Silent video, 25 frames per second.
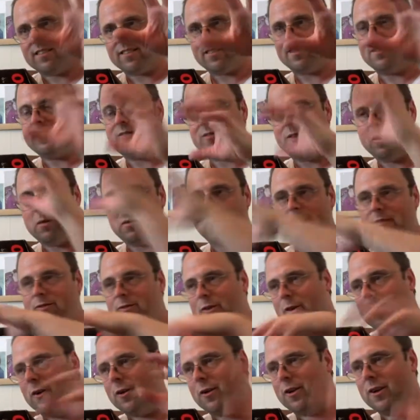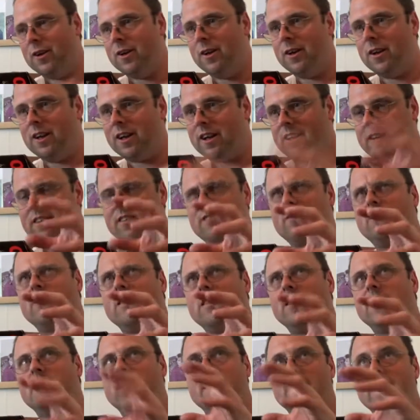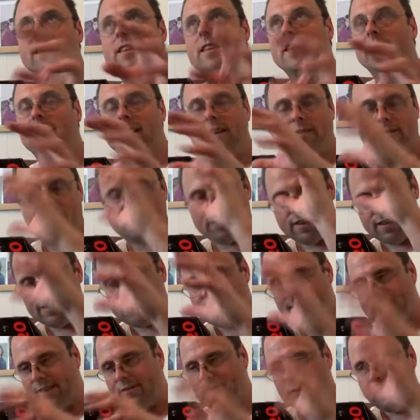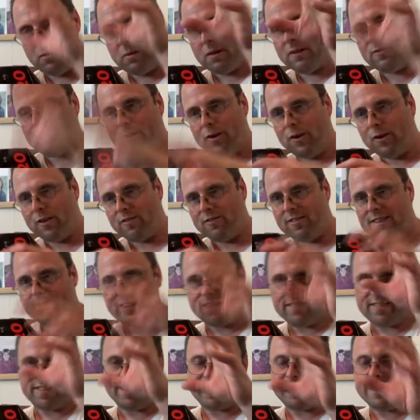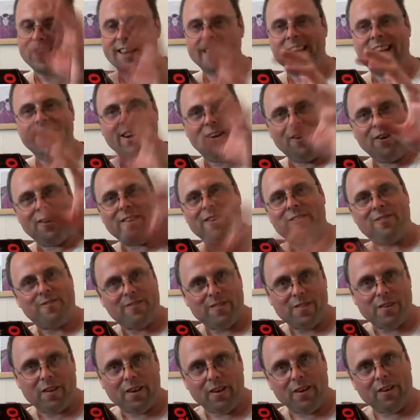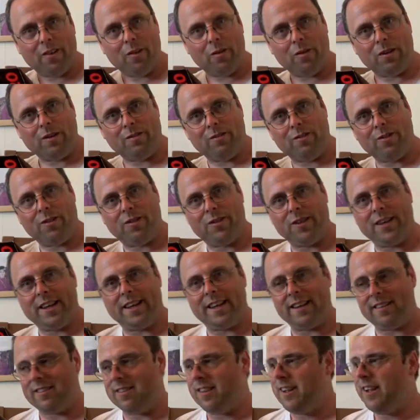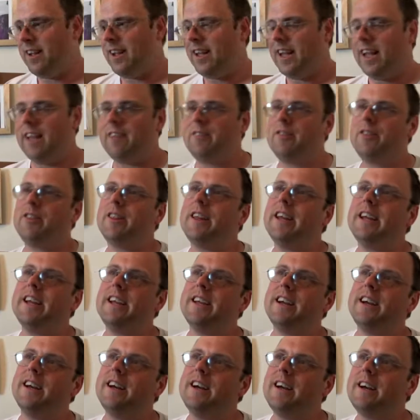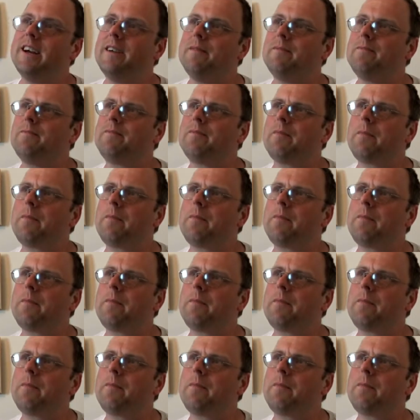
sort of 4x4, 4x4 grids, and all the wonderful things. If you think the